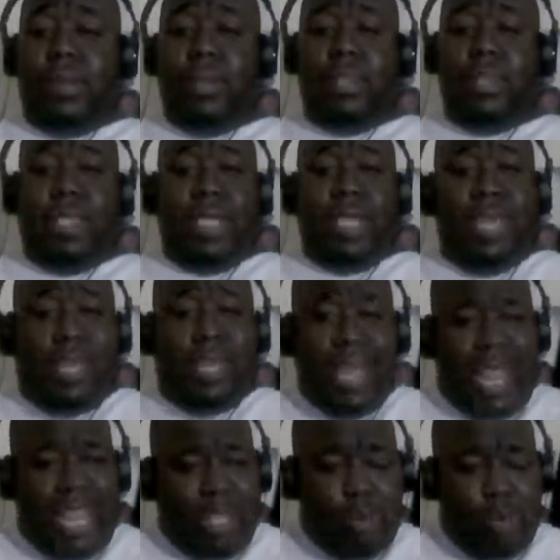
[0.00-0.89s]
You see,
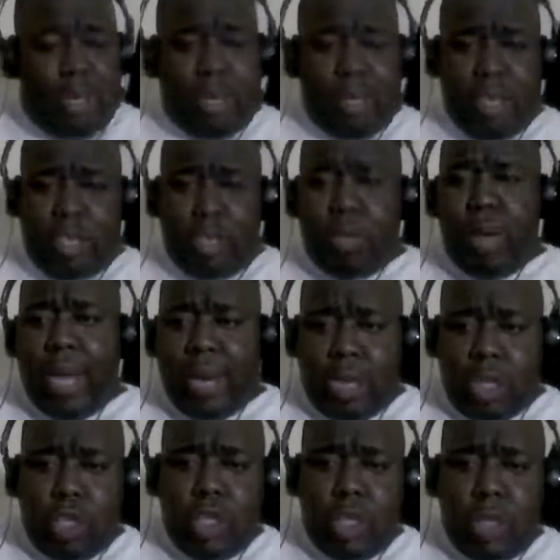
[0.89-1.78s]
that's what they're trying
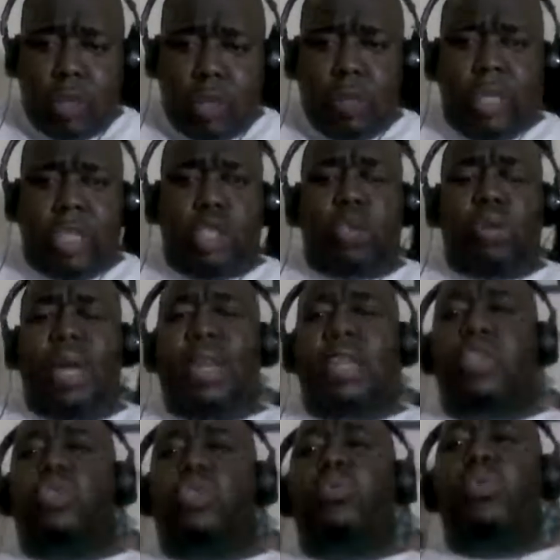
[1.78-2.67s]
to do. They're trying
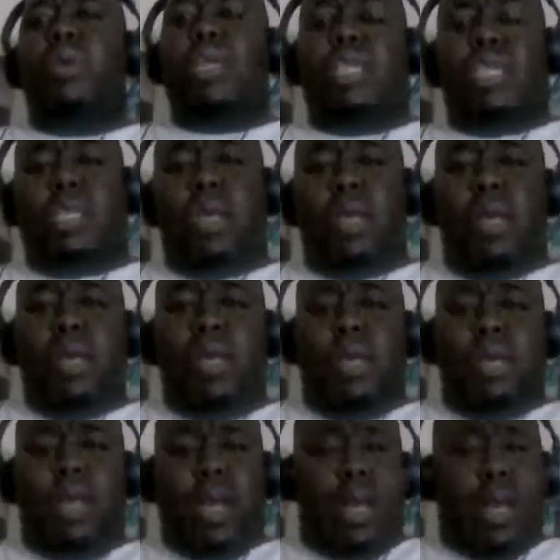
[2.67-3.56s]
to twist
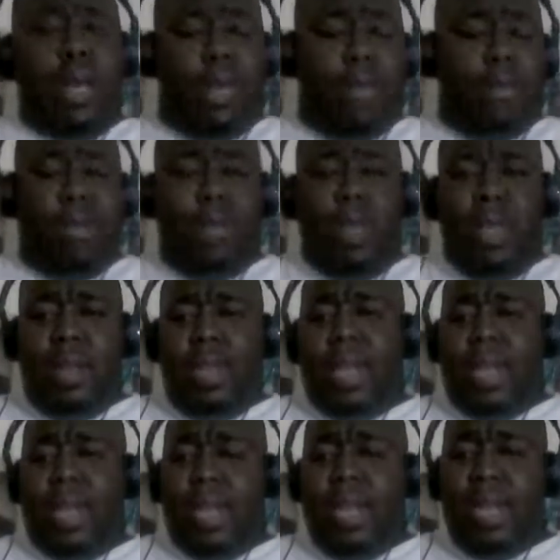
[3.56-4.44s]
the
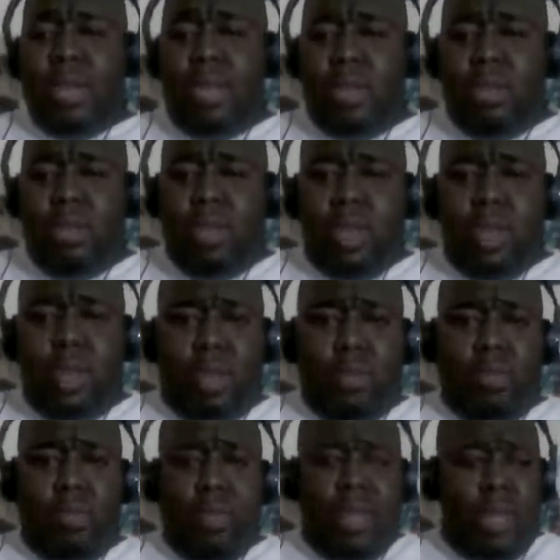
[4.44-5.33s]

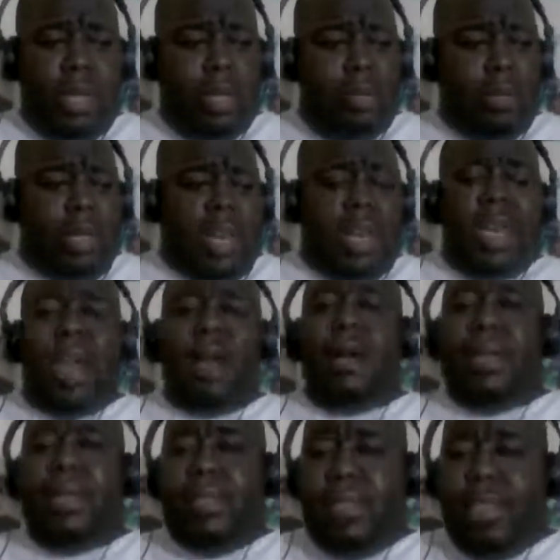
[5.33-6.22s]
the
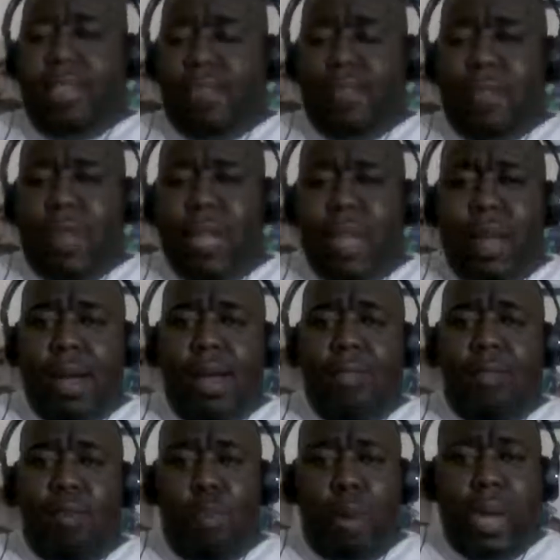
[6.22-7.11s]
narrative
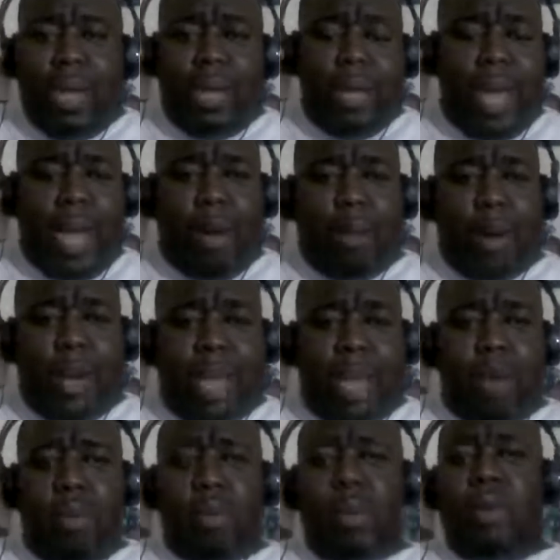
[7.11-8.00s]
of what our
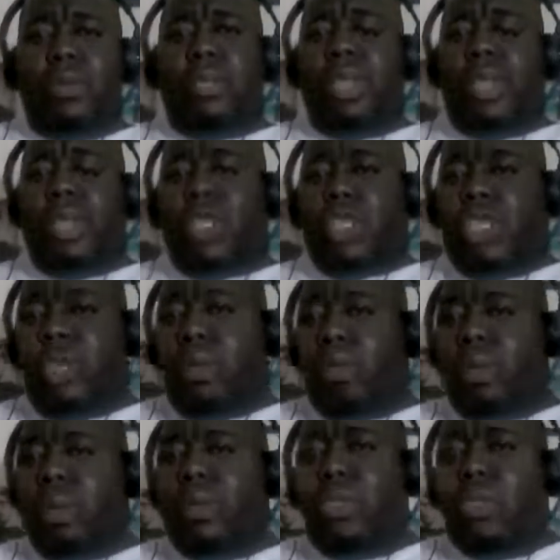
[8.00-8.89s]
heroes and
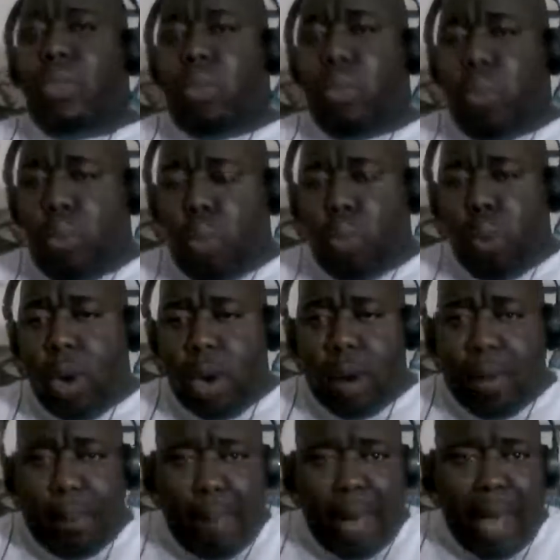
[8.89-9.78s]
sheroes
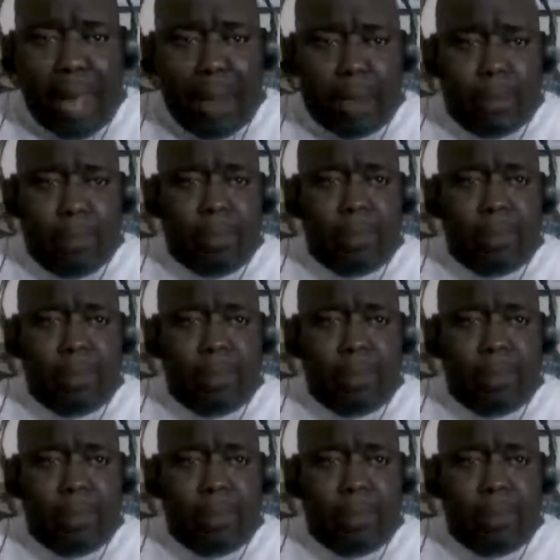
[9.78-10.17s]
were about,